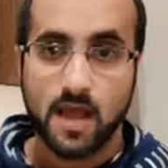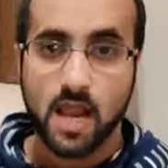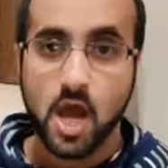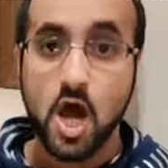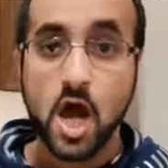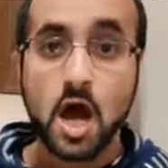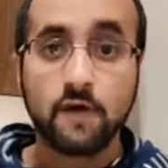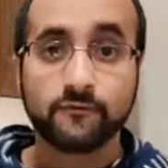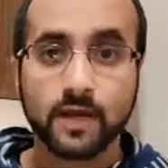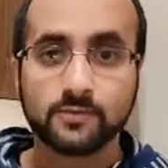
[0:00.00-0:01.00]

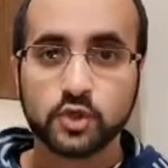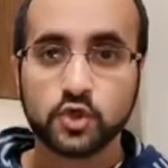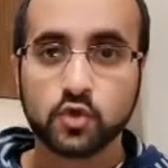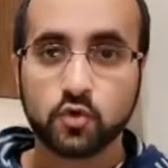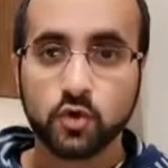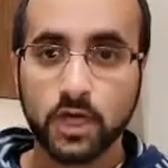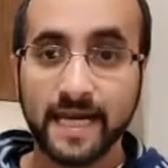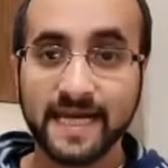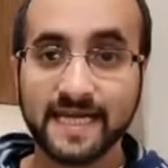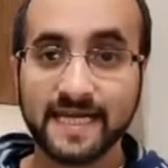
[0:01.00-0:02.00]
Hello from
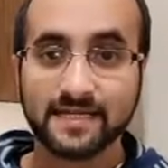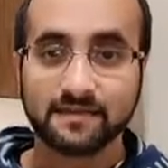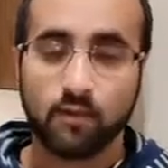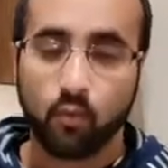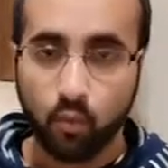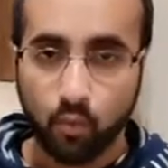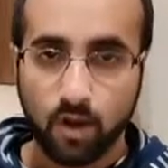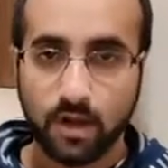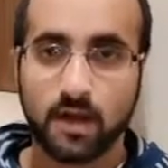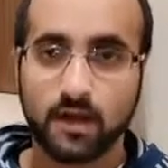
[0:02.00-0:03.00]
Ukraine!
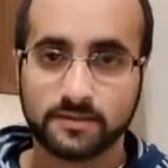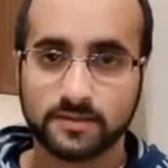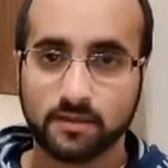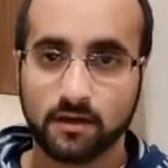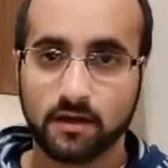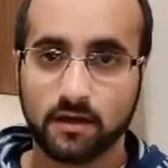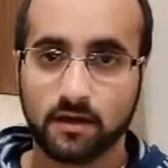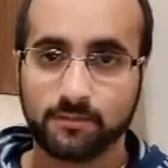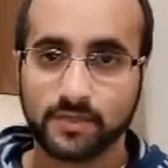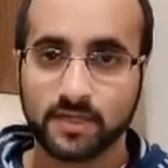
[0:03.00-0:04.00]
What's
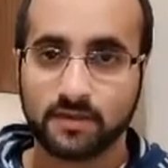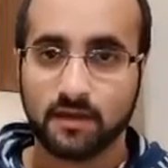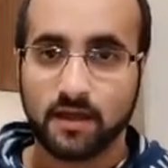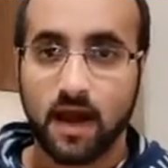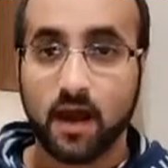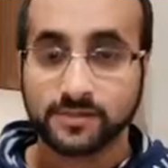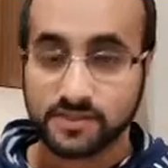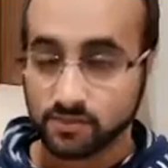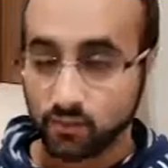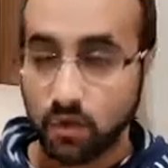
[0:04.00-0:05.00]
up? I
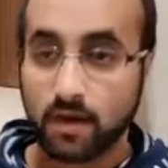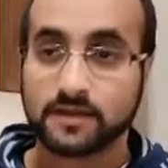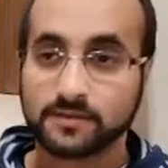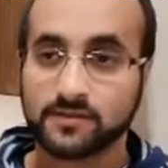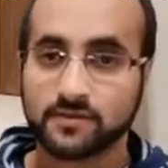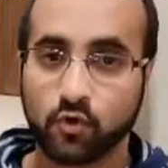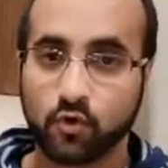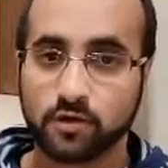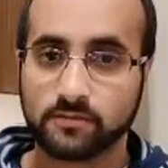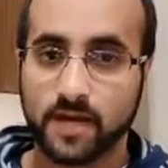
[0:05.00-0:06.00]
just wanted to
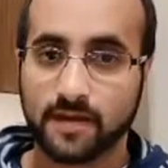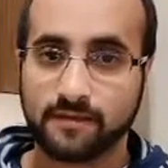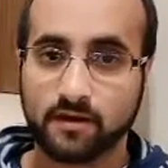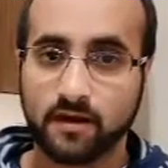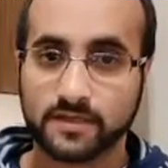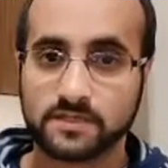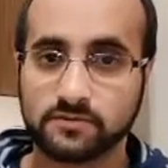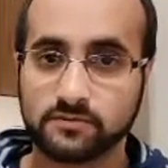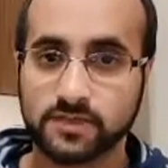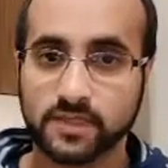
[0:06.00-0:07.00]
record my
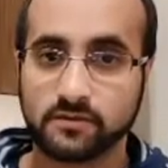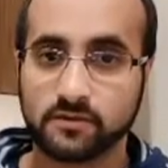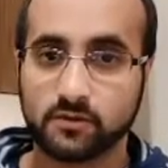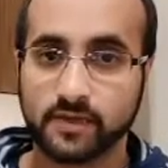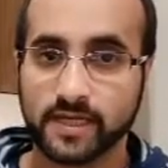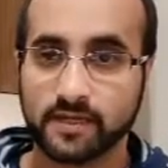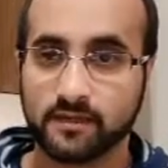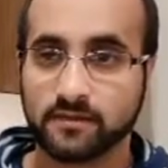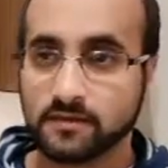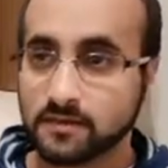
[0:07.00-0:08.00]
thoughts real
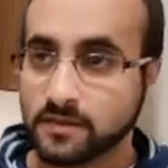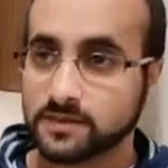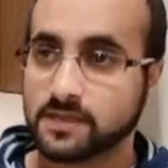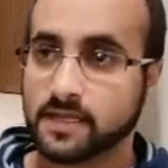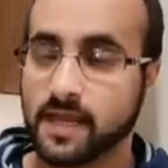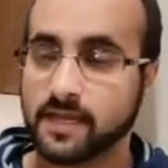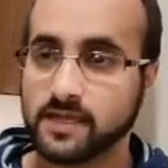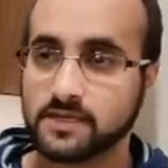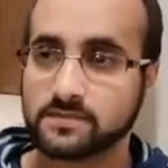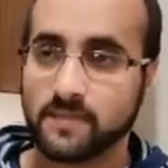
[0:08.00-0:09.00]
quick.
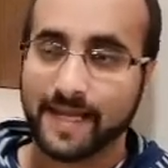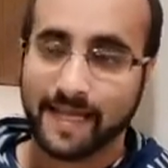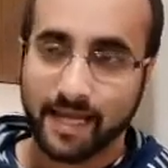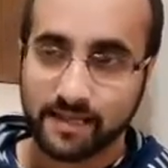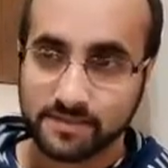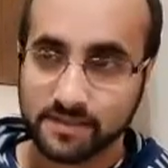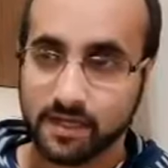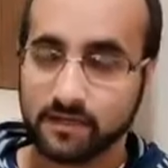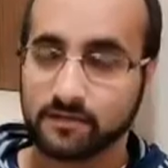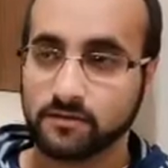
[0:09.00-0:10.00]
Today is my last
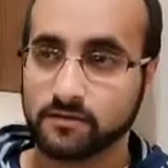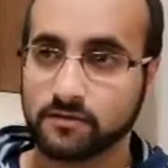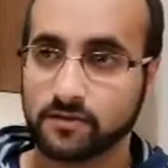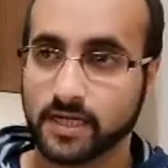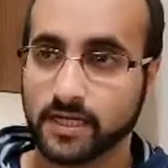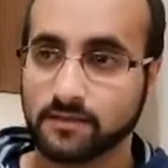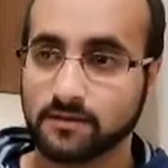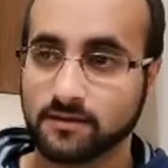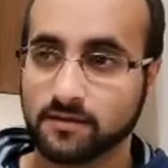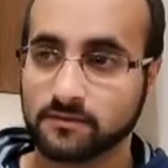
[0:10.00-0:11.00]
day in the Ukraine.